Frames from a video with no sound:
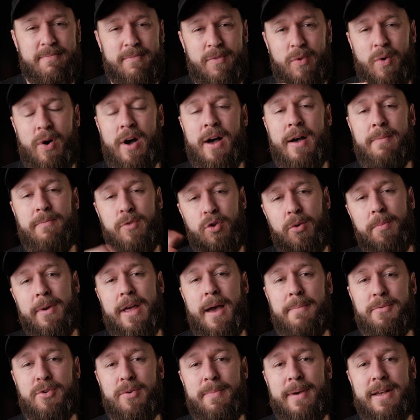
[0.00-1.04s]
well, normally
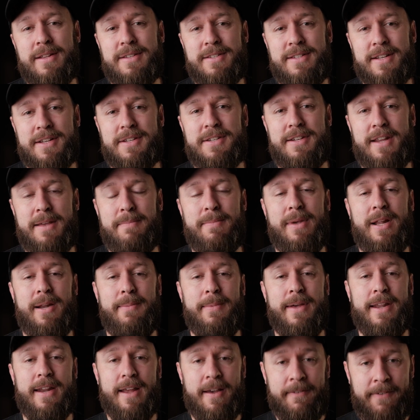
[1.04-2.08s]
up to about
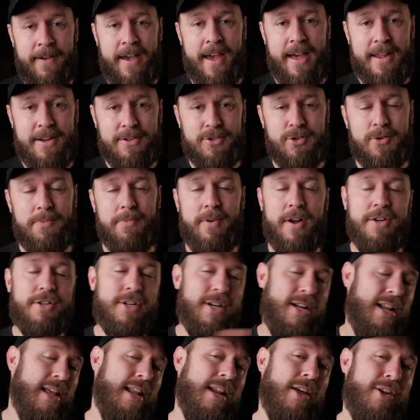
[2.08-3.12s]
16mm, if it had a zoom range,
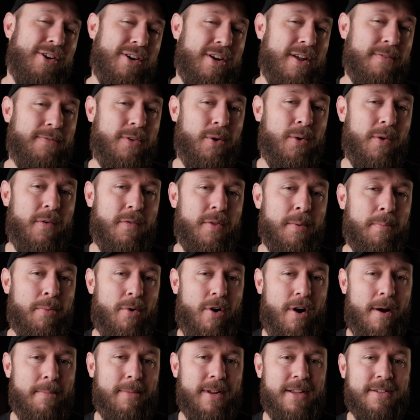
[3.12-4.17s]
clearly I didn't have to do it with the
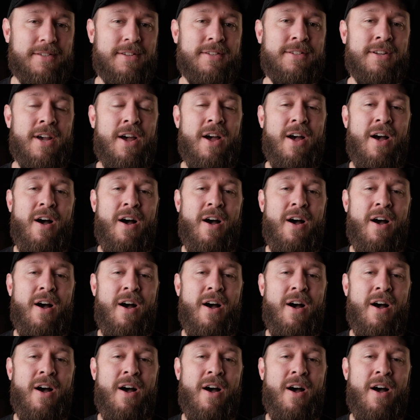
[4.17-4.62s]
prime lenses.